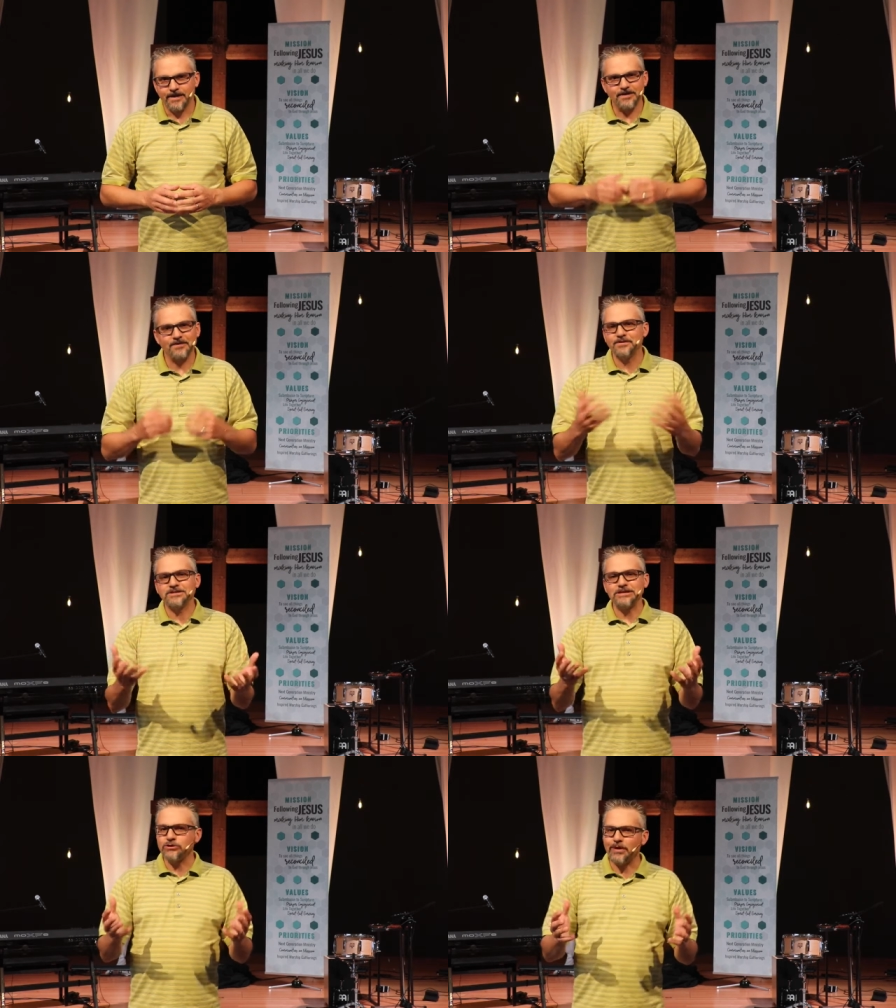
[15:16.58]
Uh, the
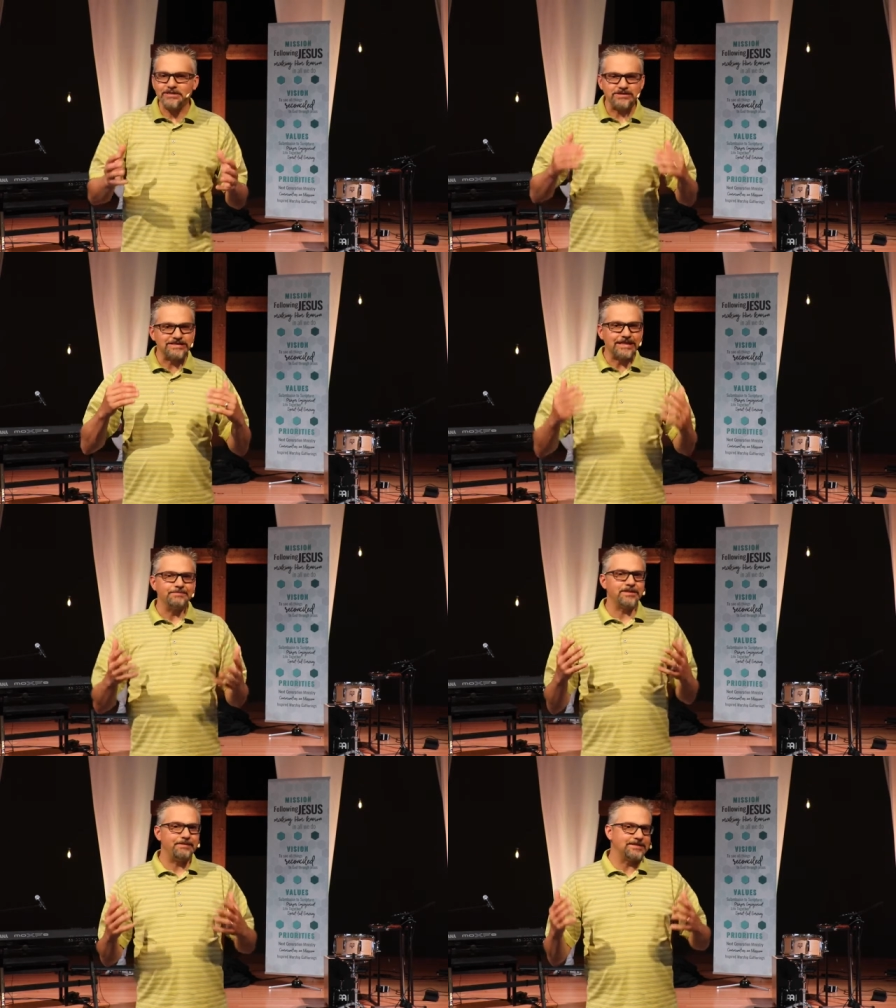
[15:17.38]
situation seems
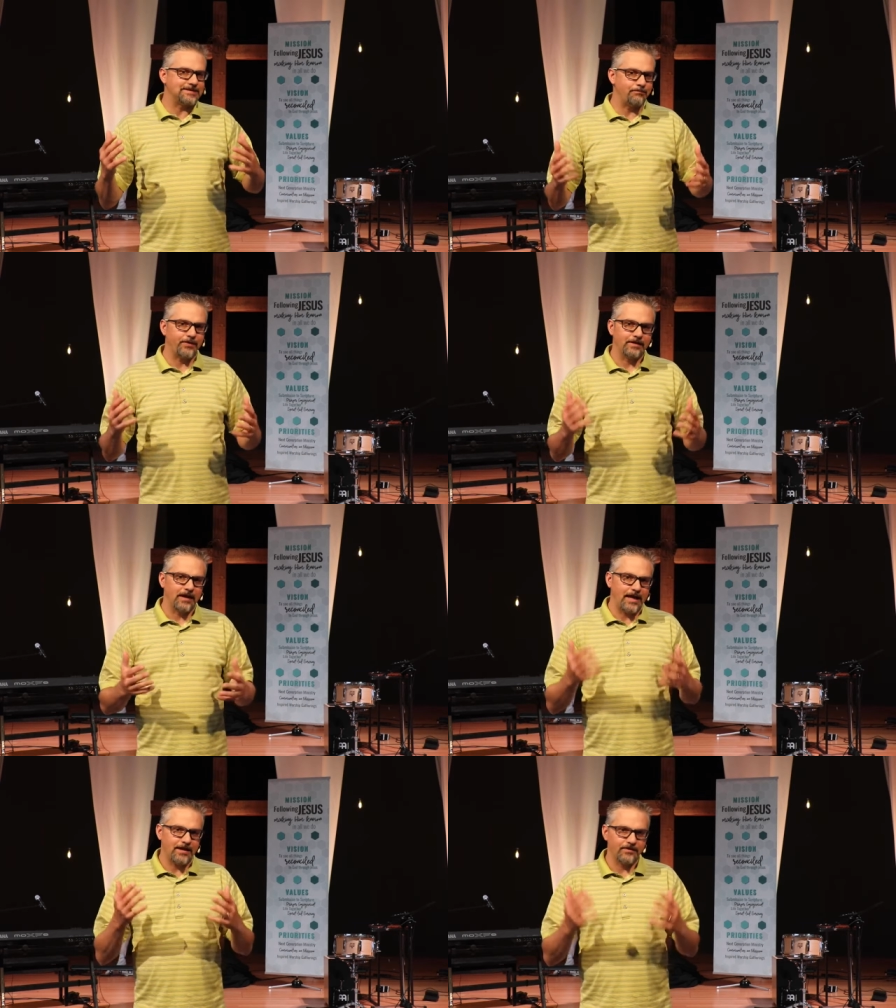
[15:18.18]
to be something
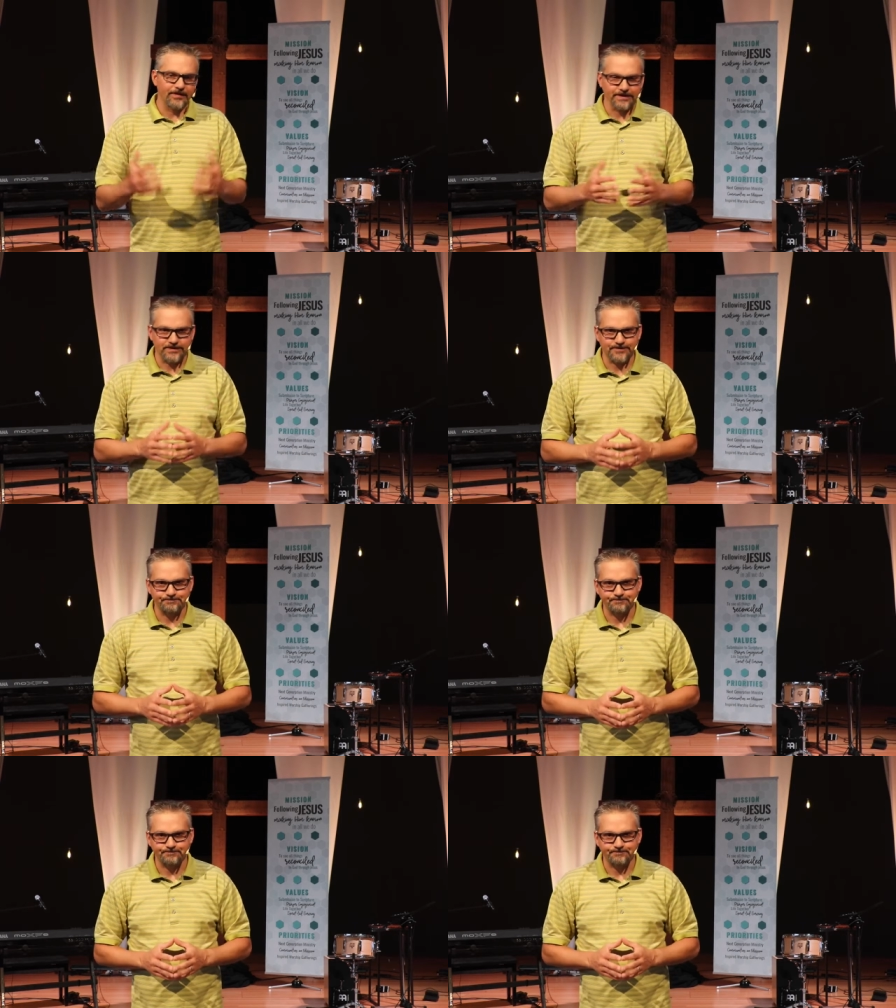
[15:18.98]
like this